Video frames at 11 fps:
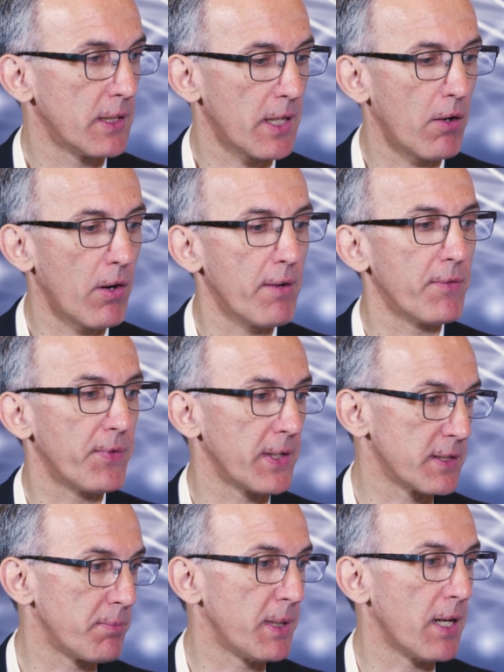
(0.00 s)
Now everything
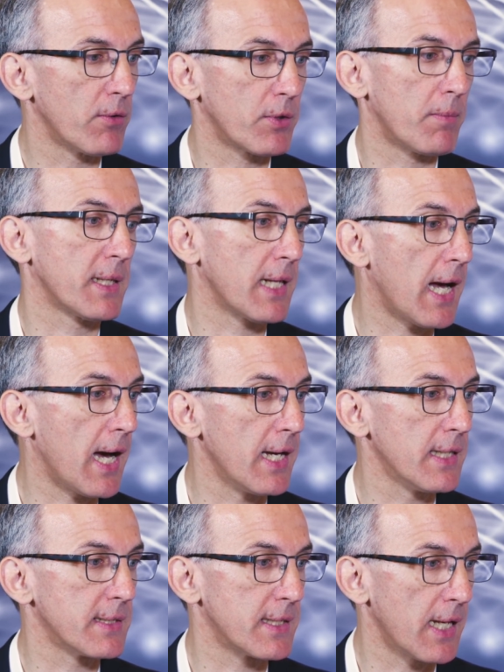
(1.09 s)
has been automatized,